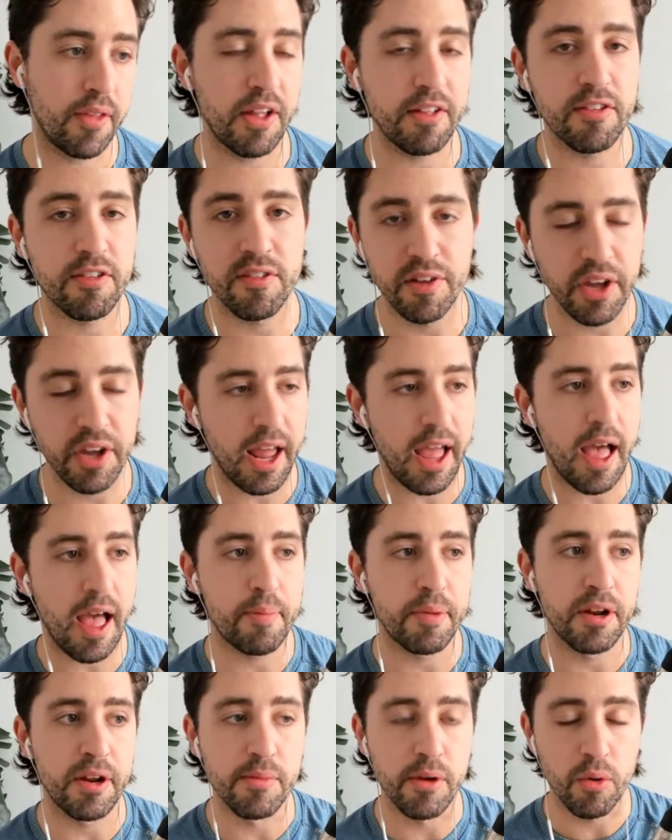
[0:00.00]
That's still going to
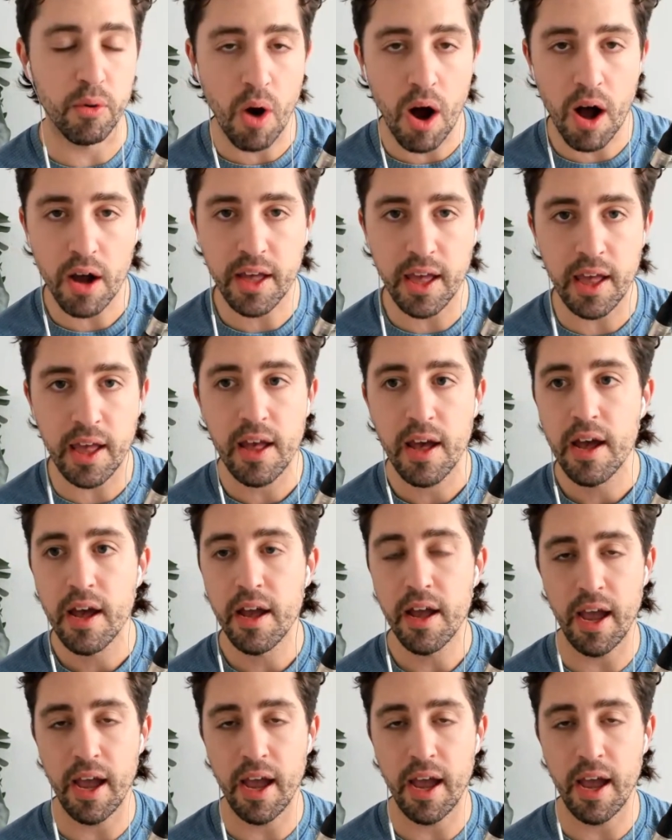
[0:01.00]
happen in Milwaukee